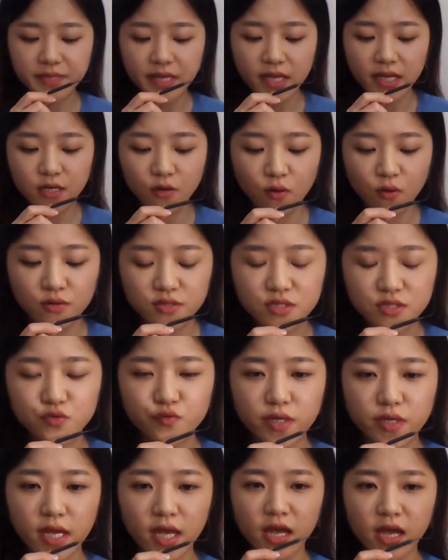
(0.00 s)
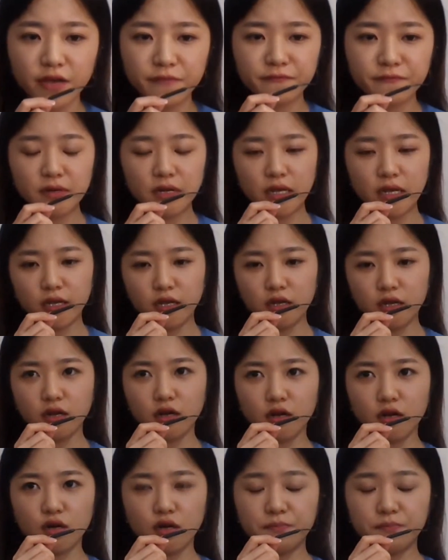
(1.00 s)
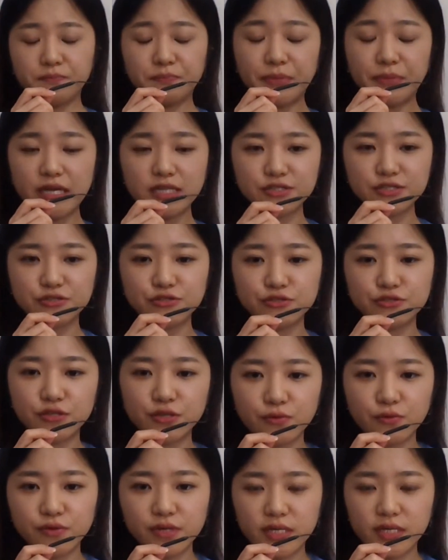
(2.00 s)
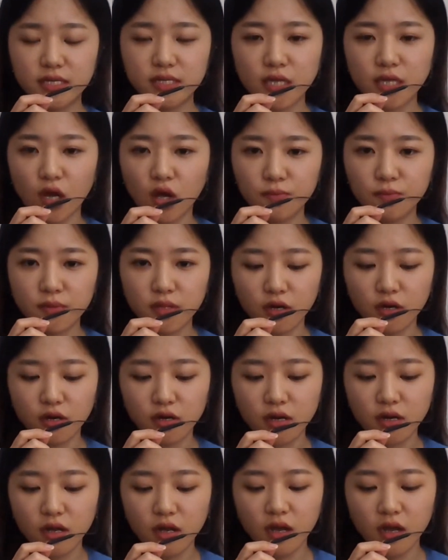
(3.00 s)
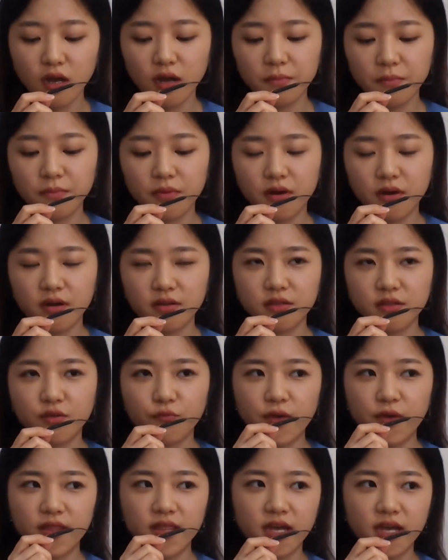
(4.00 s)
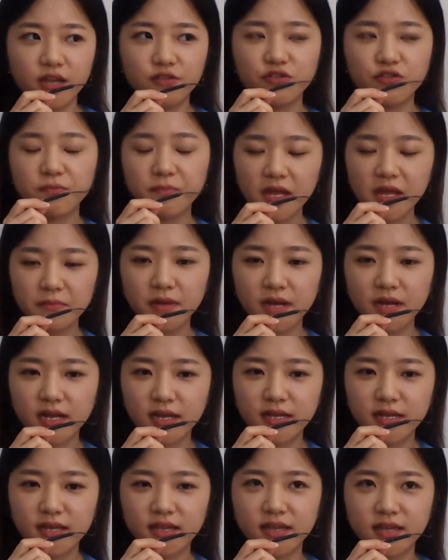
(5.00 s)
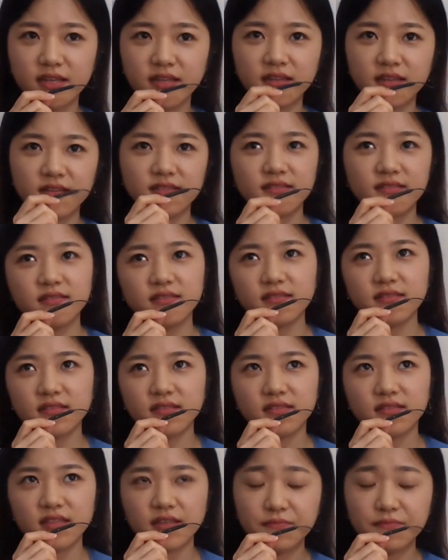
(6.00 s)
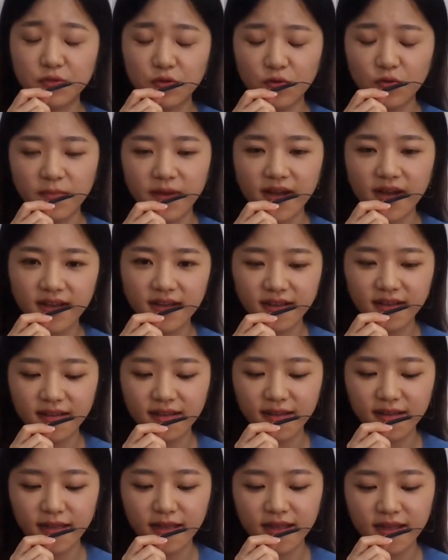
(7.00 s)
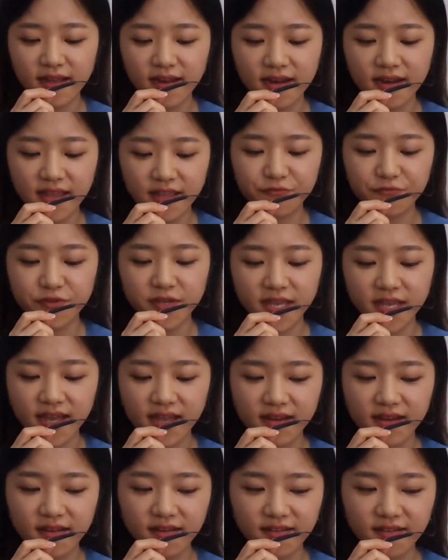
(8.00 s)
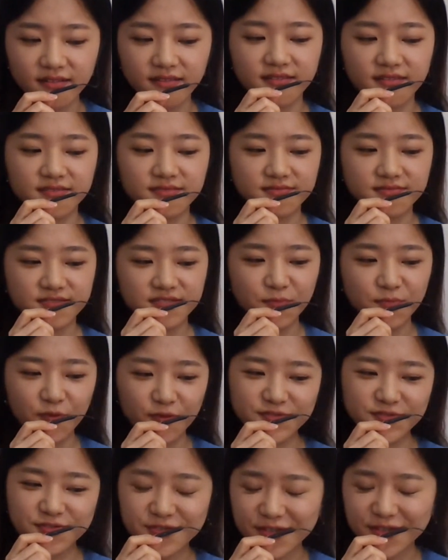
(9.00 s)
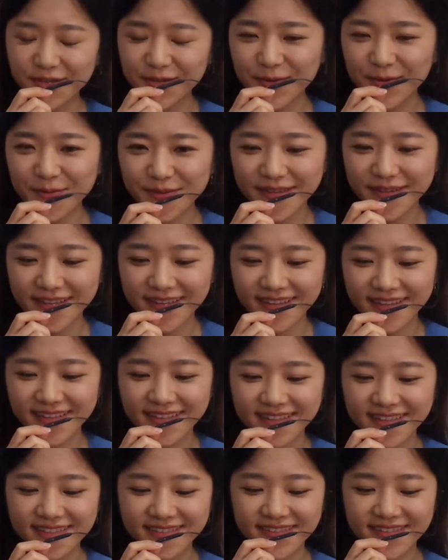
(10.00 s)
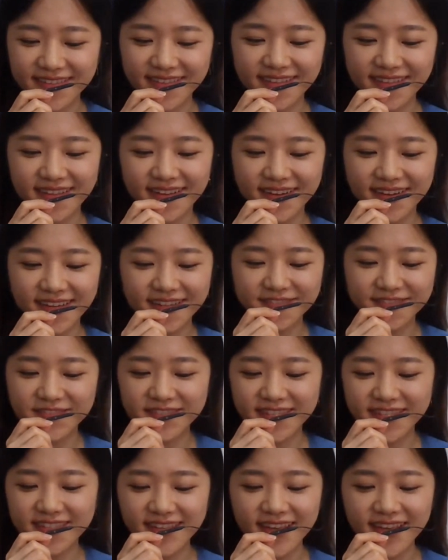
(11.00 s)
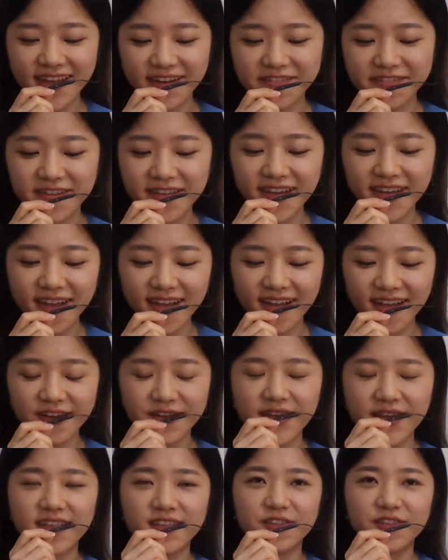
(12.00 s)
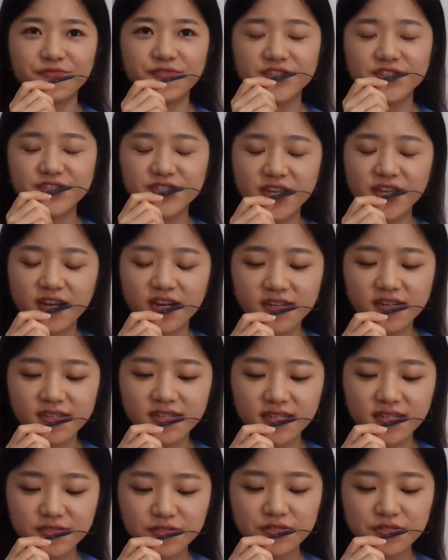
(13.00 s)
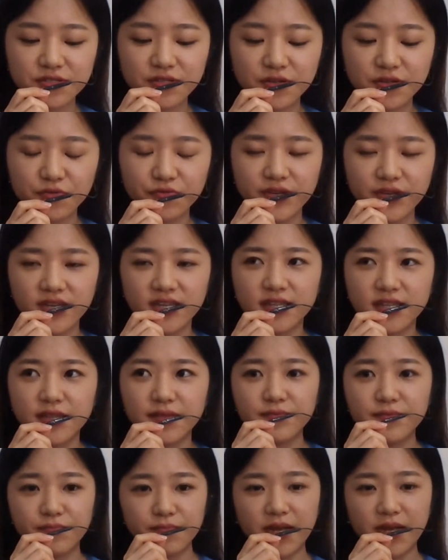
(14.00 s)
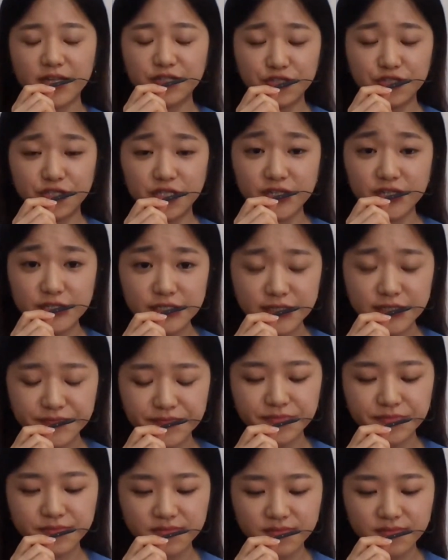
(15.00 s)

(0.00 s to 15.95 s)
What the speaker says: BA course, we have like a big studio in Tower Block. But when I look my diploma, then we had a small studio in like 3D area, and we share this studio with my juniors.